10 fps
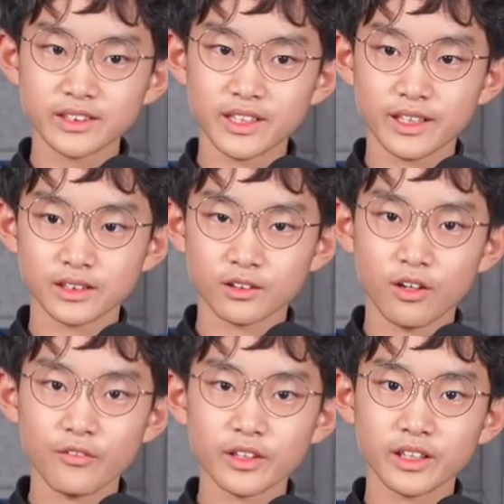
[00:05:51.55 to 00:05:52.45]
These
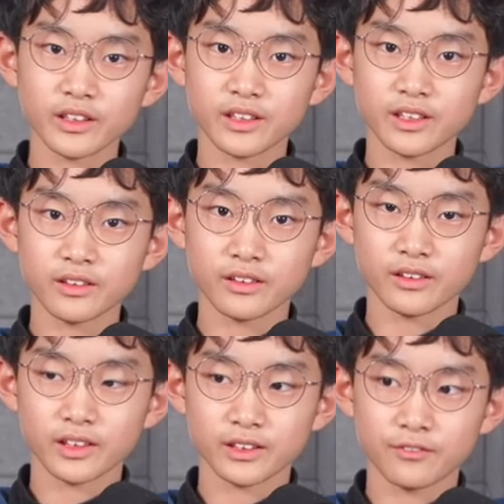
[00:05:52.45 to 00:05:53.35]
days, COVID
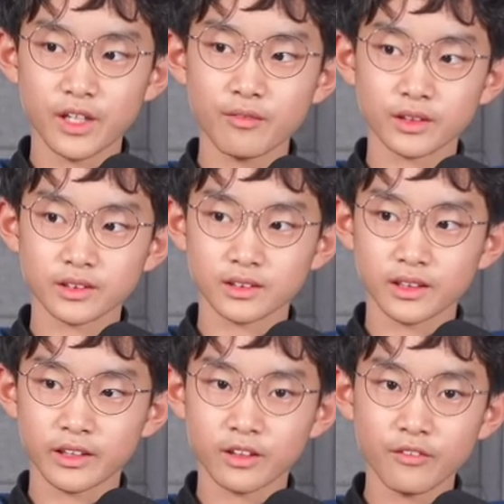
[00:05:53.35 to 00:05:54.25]
nineteen is famous.